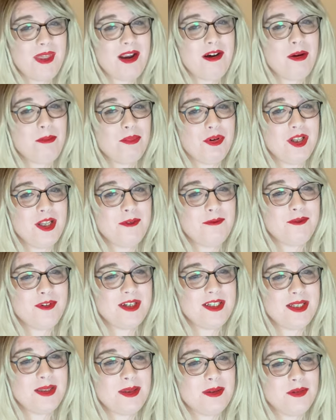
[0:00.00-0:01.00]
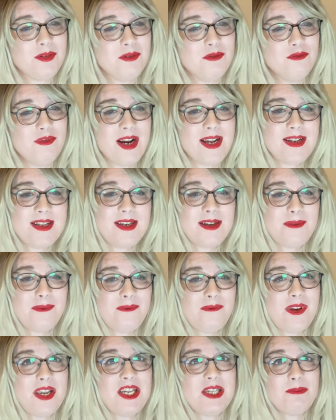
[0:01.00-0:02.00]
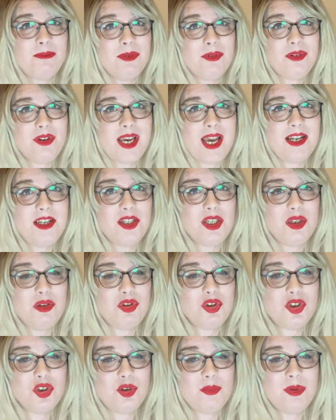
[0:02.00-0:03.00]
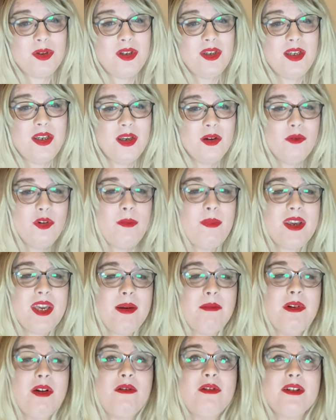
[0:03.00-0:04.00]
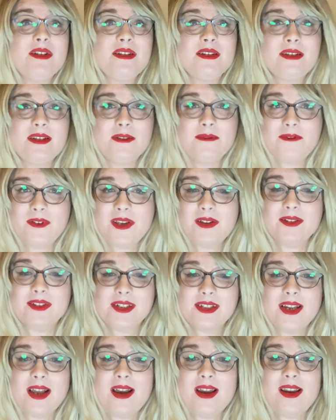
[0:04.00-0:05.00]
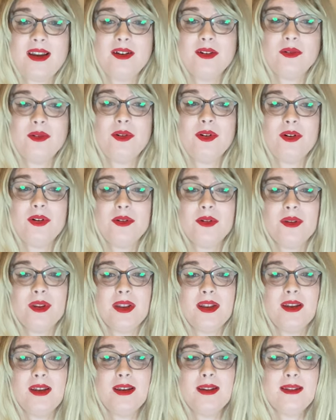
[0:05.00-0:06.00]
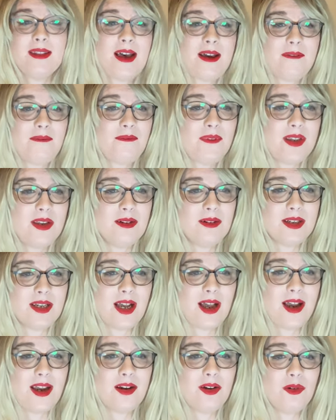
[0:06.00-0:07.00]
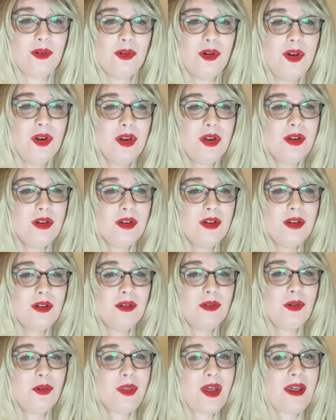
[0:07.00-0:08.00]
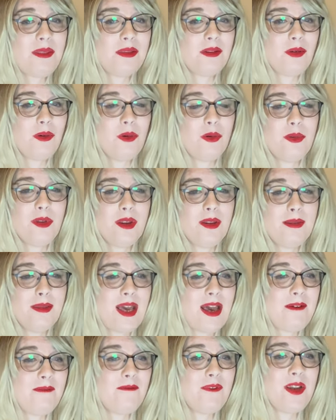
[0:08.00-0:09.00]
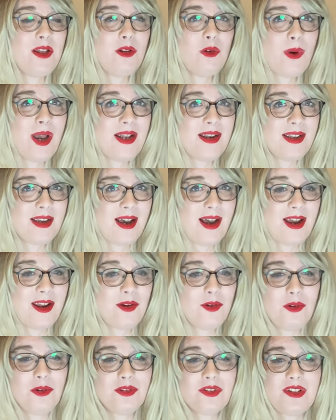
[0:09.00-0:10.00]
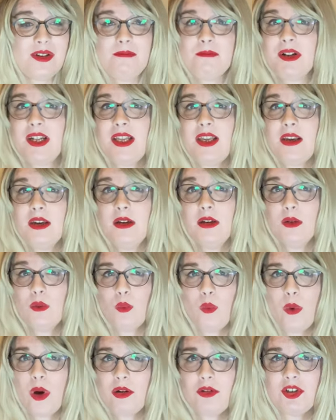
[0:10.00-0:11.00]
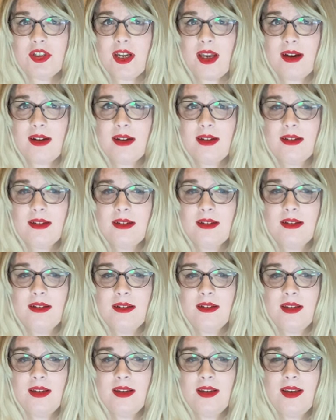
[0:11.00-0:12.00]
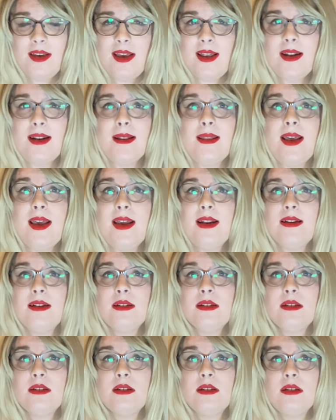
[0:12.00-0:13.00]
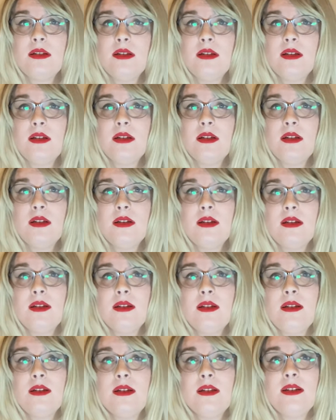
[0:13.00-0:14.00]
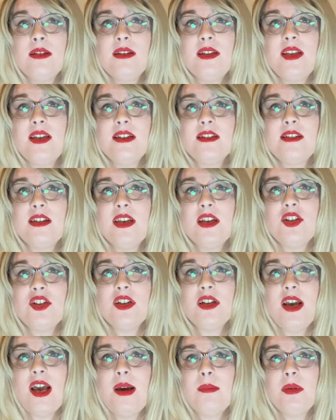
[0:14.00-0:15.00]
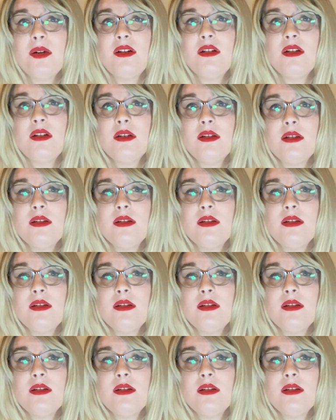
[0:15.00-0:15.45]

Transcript: there, it proliferated through Reddit, Facebook, and YouTube, where it became known as the feels guy, or the that feel guy, or, or that, or the that feel when guy, or simply Wojak. And then the extinction happened.